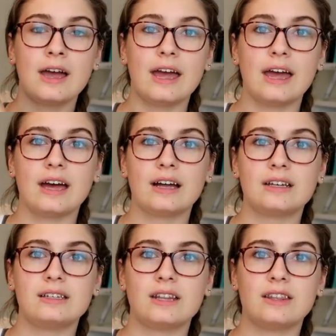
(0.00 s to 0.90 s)

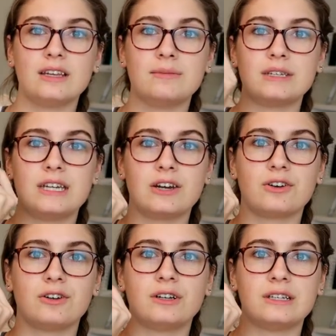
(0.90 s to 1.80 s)
and the
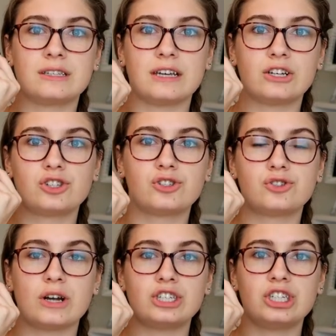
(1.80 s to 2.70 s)
material is like
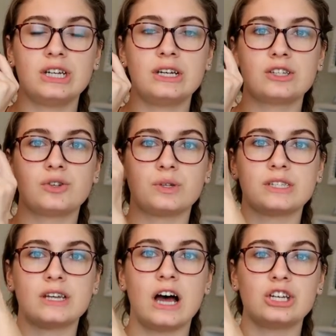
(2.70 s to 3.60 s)
stretchy, so it's
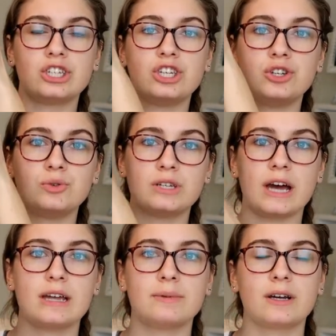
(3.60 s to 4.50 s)
not too
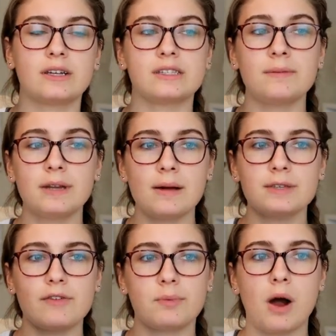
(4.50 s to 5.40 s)
tight, because sometimes
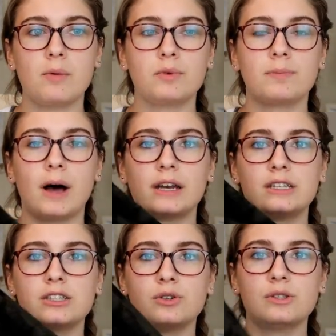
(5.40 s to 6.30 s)
I have a problem with
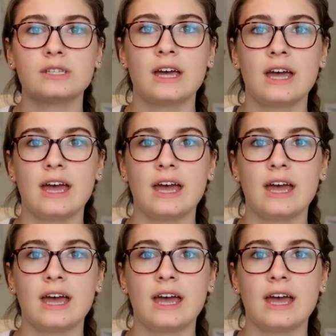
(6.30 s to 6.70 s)
bodysuits